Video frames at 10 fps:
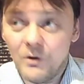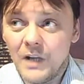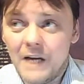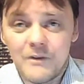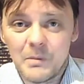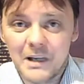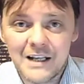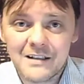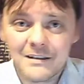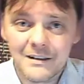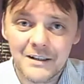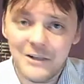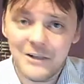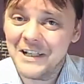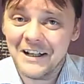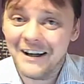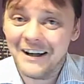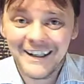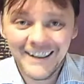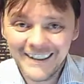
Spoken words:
all over the place. They really are.